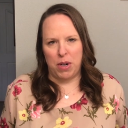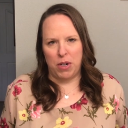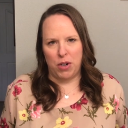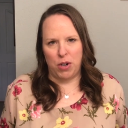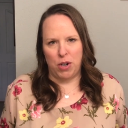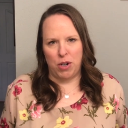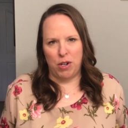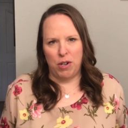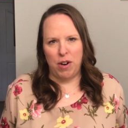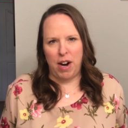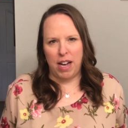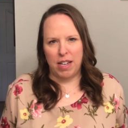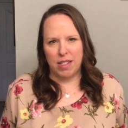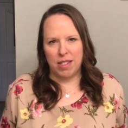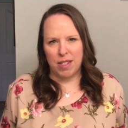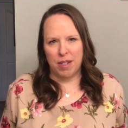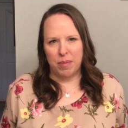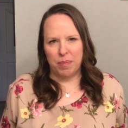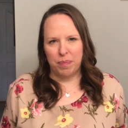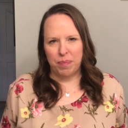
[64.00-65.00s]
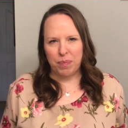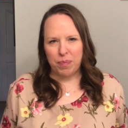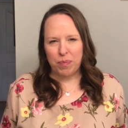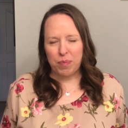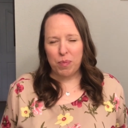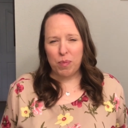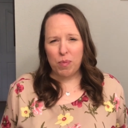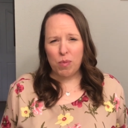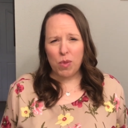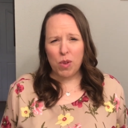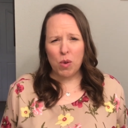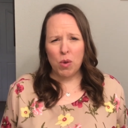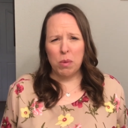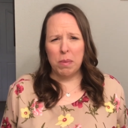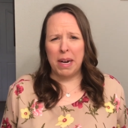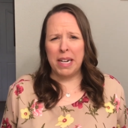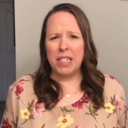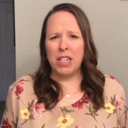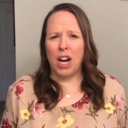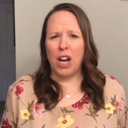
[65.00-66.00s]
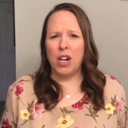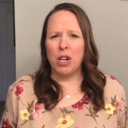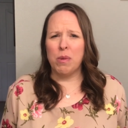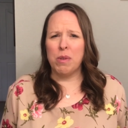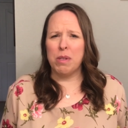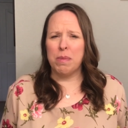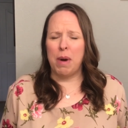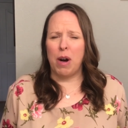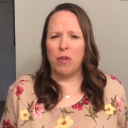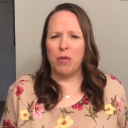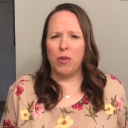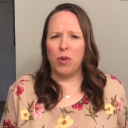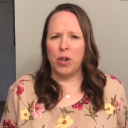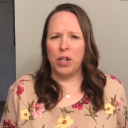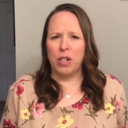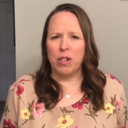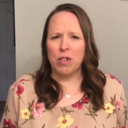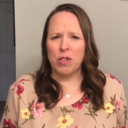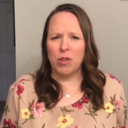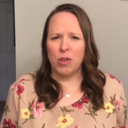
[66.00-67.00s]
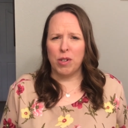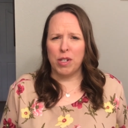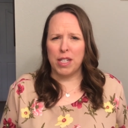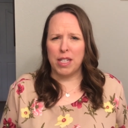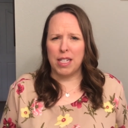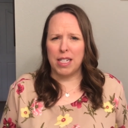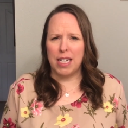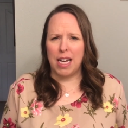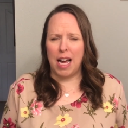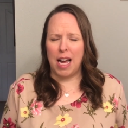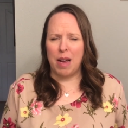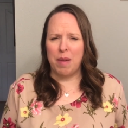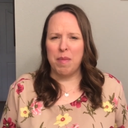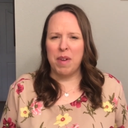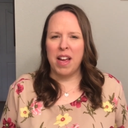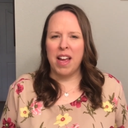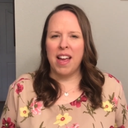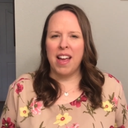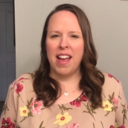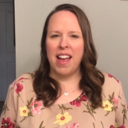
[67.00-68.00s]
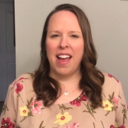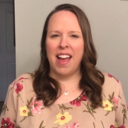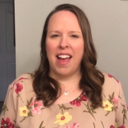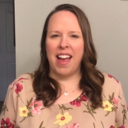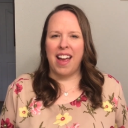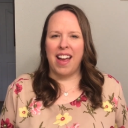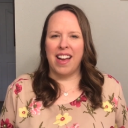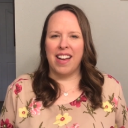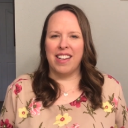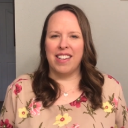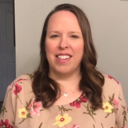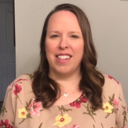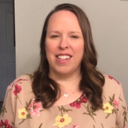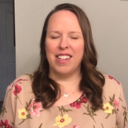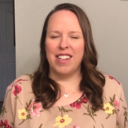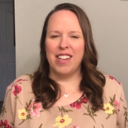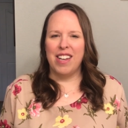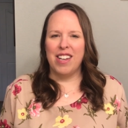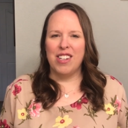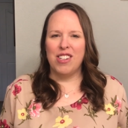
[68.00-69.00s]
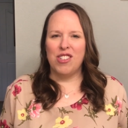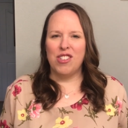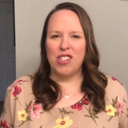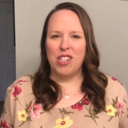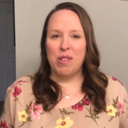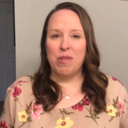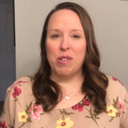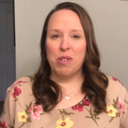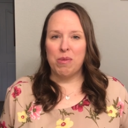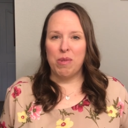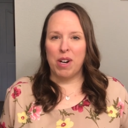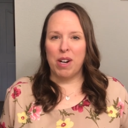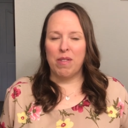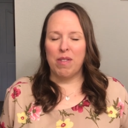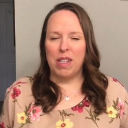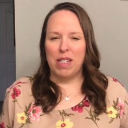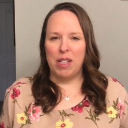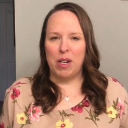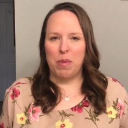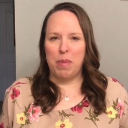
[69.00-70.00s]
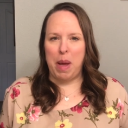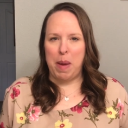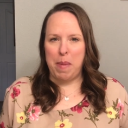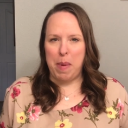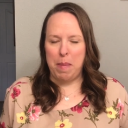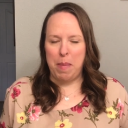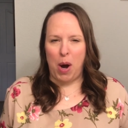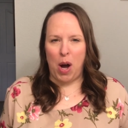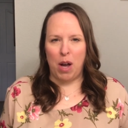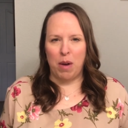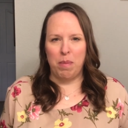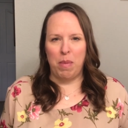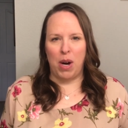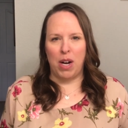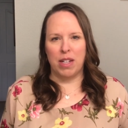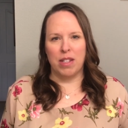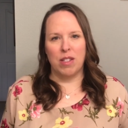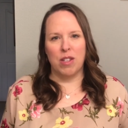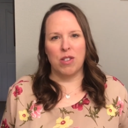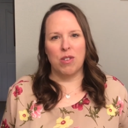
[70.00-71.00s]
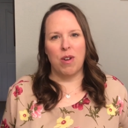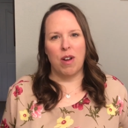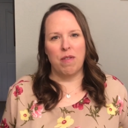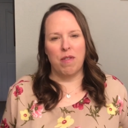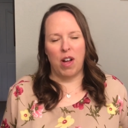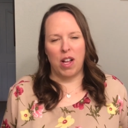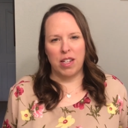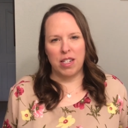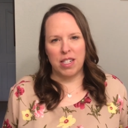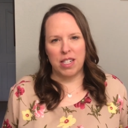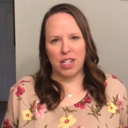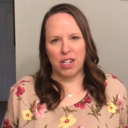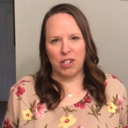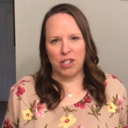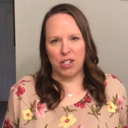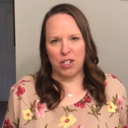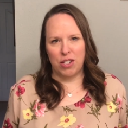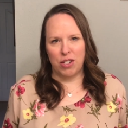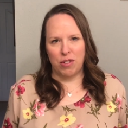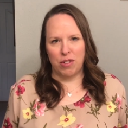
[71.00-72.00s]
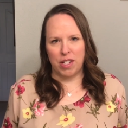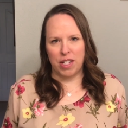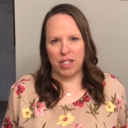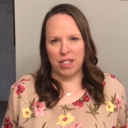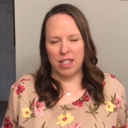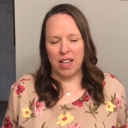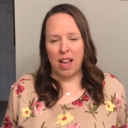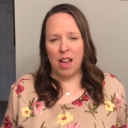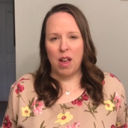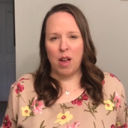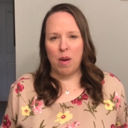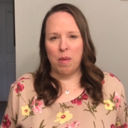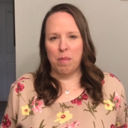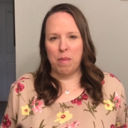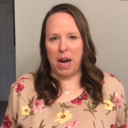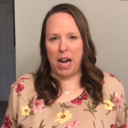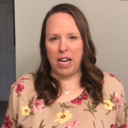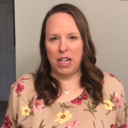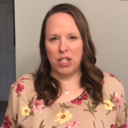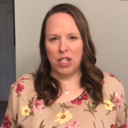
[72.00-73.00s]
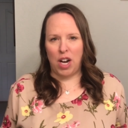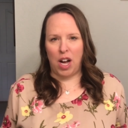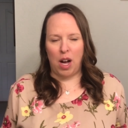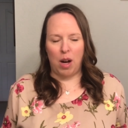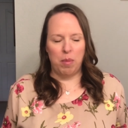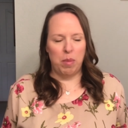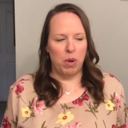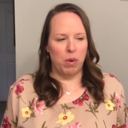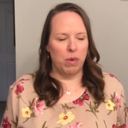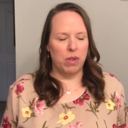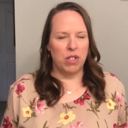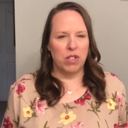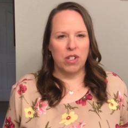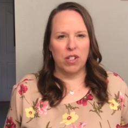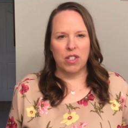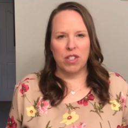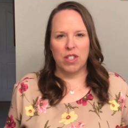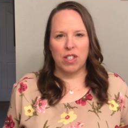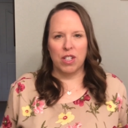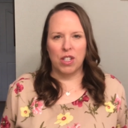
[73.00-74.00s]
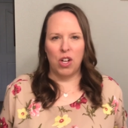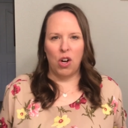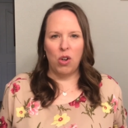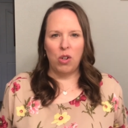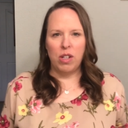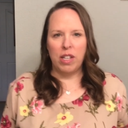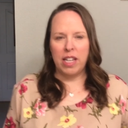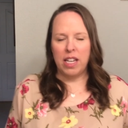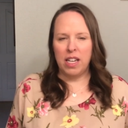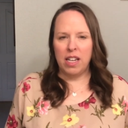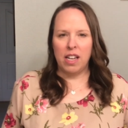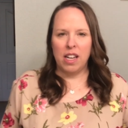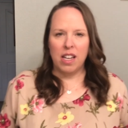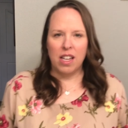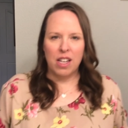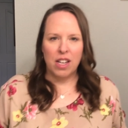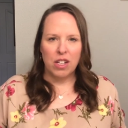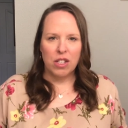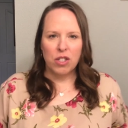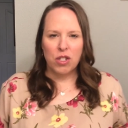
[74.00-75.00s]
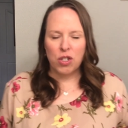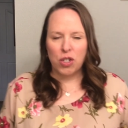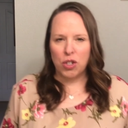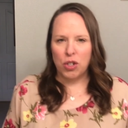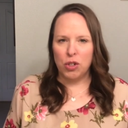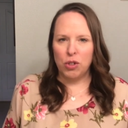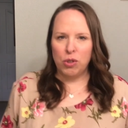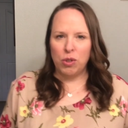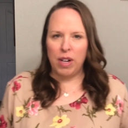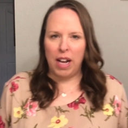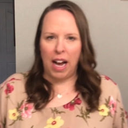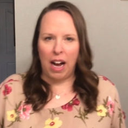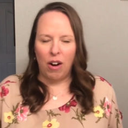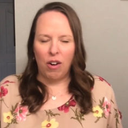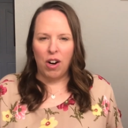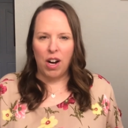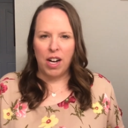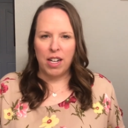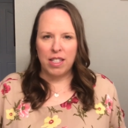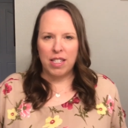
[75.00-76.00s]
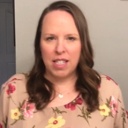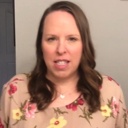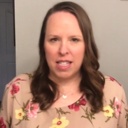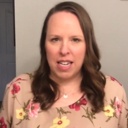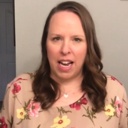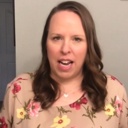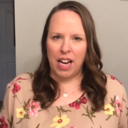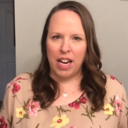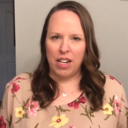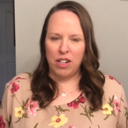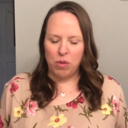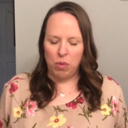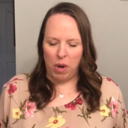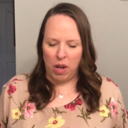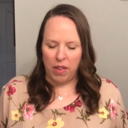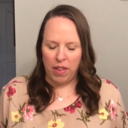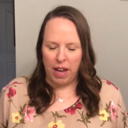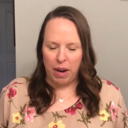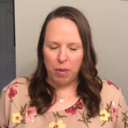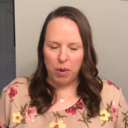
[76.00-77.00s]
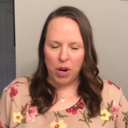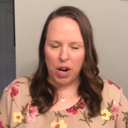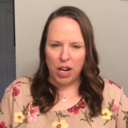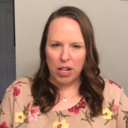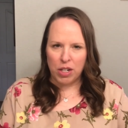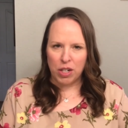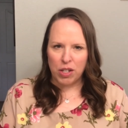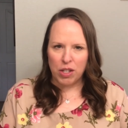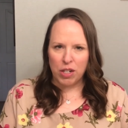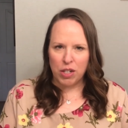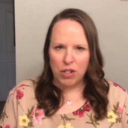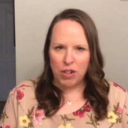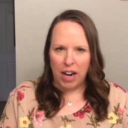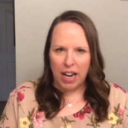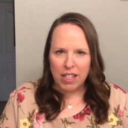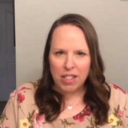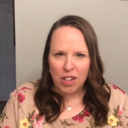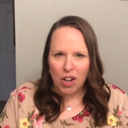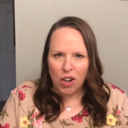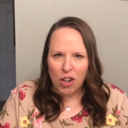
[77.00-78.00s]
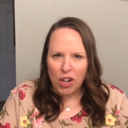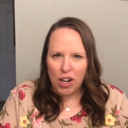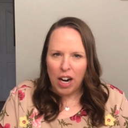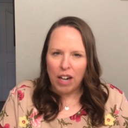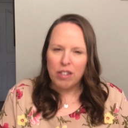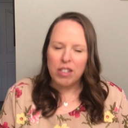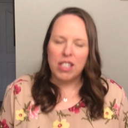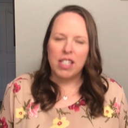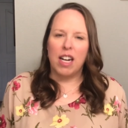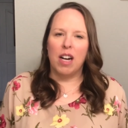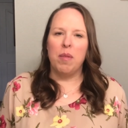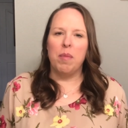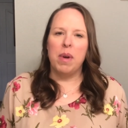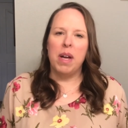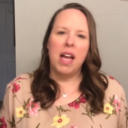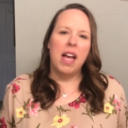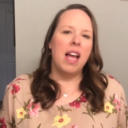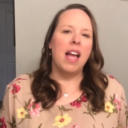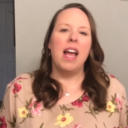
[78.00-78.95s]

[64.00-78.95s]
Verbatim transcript: under her dress. Well, my daughter was about four years old at the time, and she was one of the little baby bonbons, so I volunteered to do this. My job was to slowly scoot out on stage while they were under the dress, all crouched up,